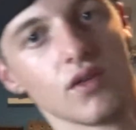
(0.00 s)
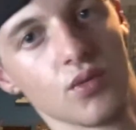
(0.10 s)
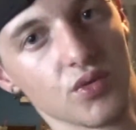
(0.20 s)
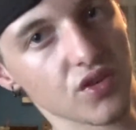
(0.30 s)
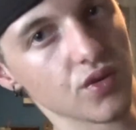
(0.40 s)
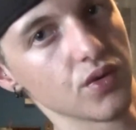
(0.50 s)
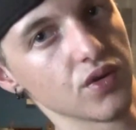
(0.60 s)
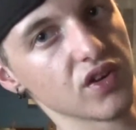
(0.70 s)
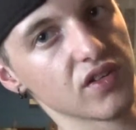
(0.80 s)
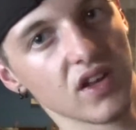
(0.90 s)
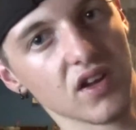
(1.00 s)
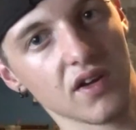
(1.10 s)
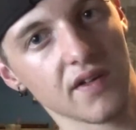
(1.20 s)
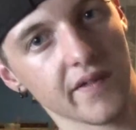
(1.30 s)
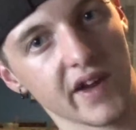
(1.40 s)
Also, you can see
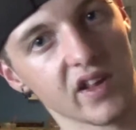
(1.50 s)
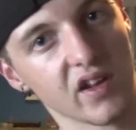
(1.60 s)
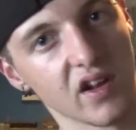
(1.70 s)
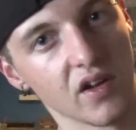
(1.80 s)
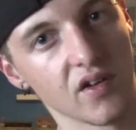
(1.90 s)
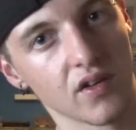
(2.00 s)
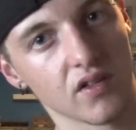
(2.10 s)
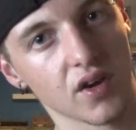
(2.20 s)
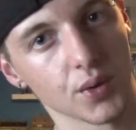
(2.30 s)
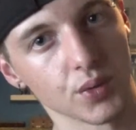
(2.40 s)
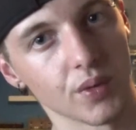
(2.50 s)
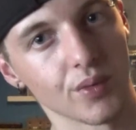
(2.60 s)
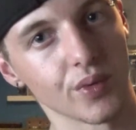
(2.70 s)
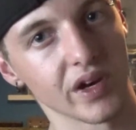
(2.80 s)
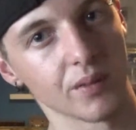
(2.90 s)
I've added in tunnel number
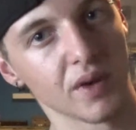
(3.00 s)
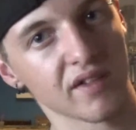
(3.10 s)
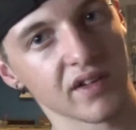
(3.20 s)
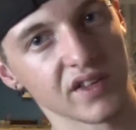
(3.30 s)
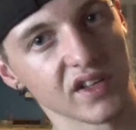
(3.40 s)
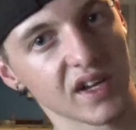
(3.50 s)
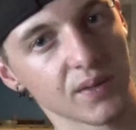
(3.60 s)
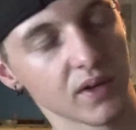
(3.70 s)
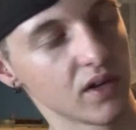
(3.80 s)
1 in the background there now.